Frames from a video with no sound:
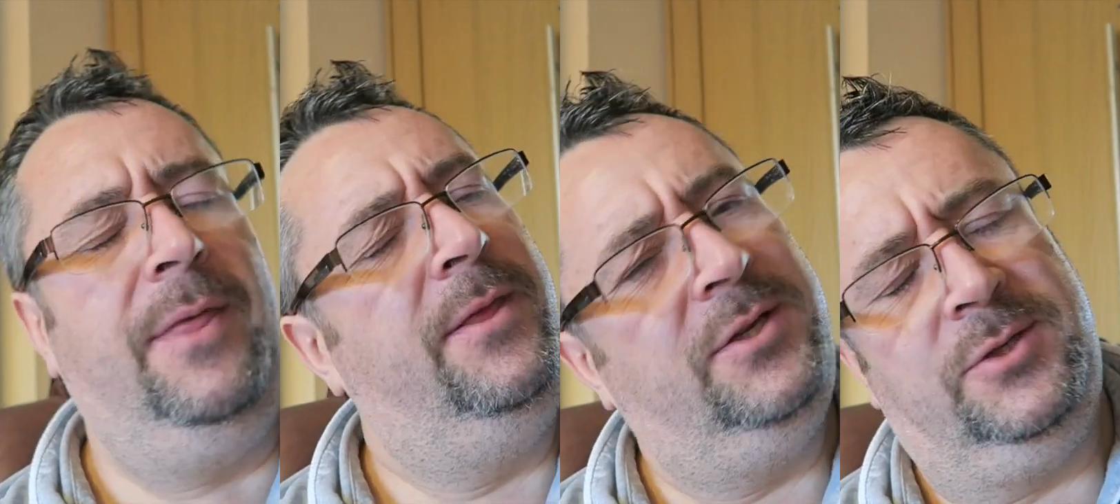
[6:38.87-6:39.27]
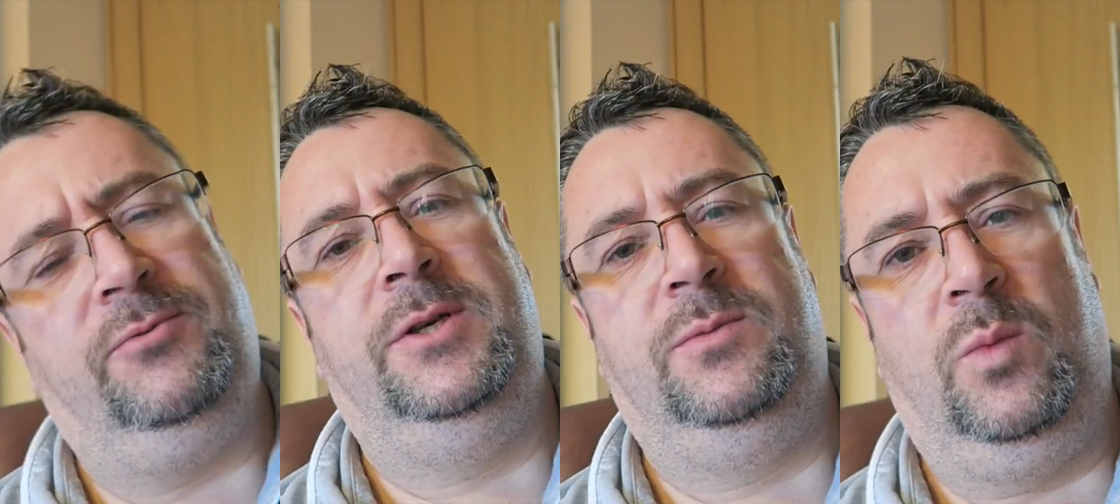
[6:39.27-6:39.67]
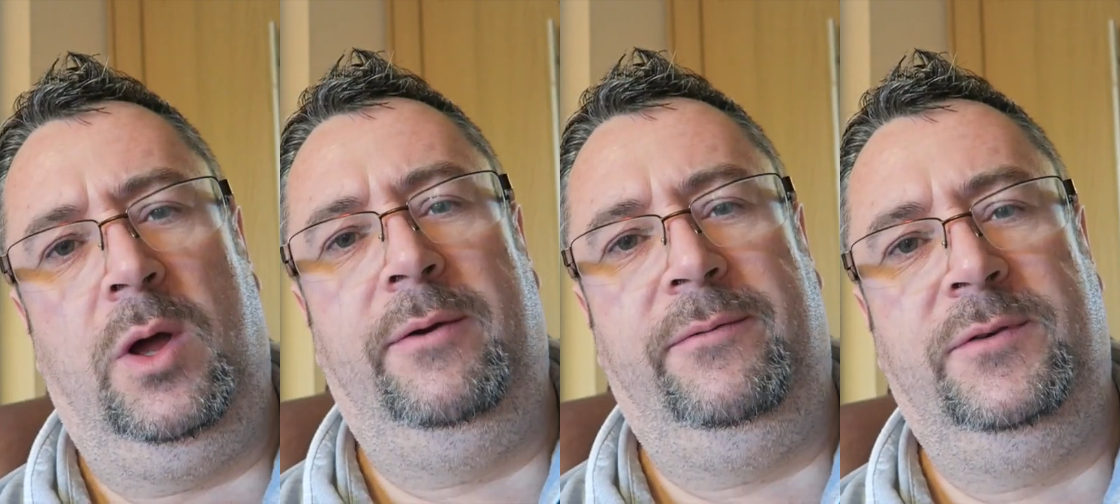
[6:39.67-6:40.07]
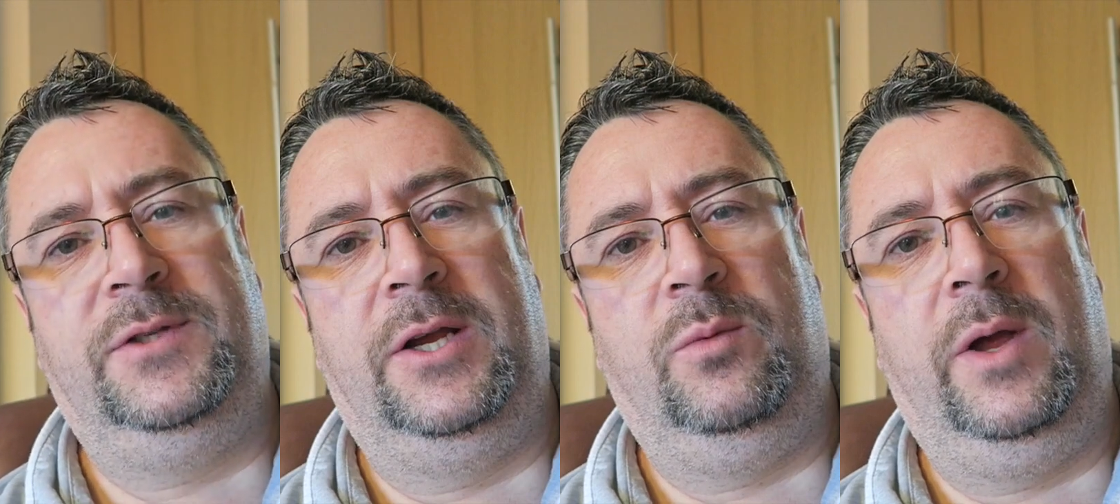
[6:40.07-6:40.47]
And this is the reason why I've
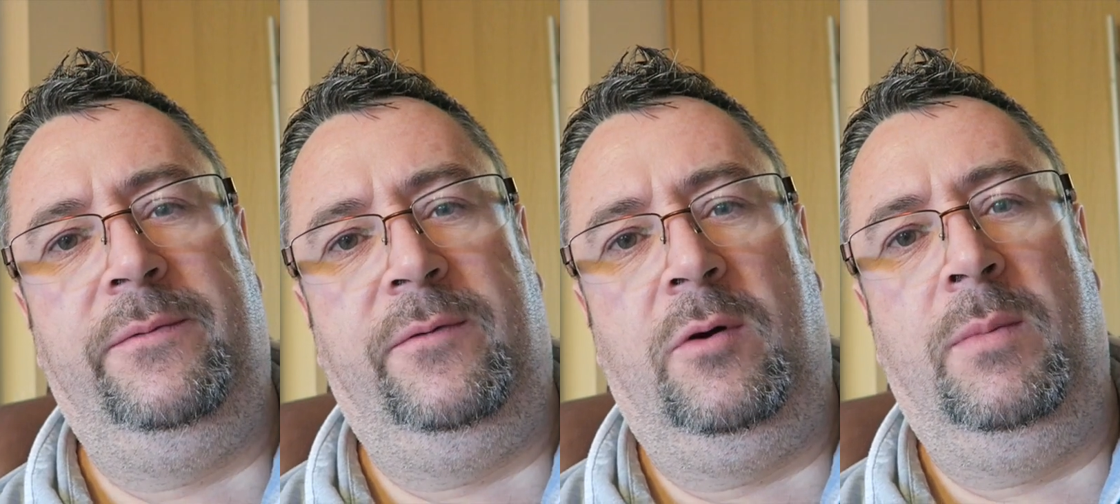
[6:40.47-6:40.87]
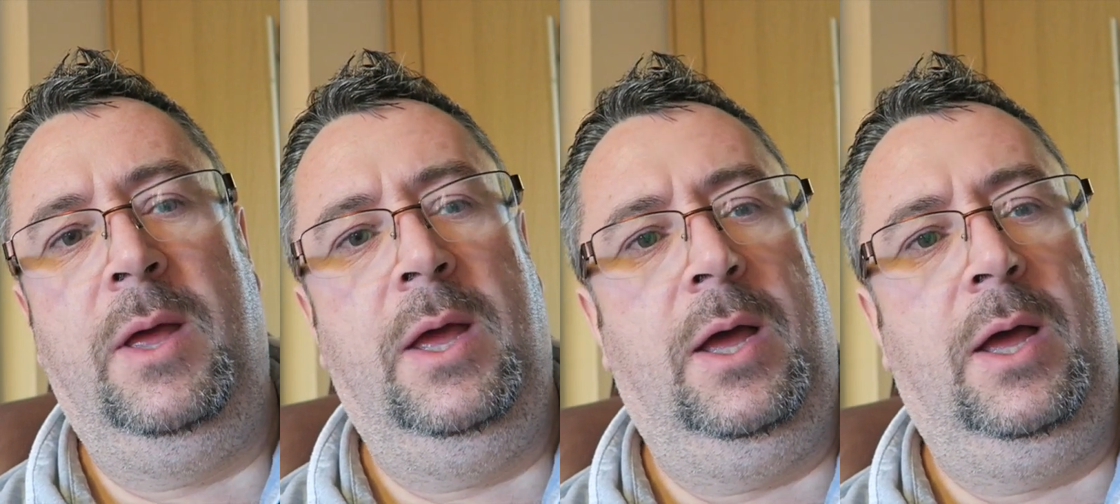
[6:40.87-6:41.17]
stayed away from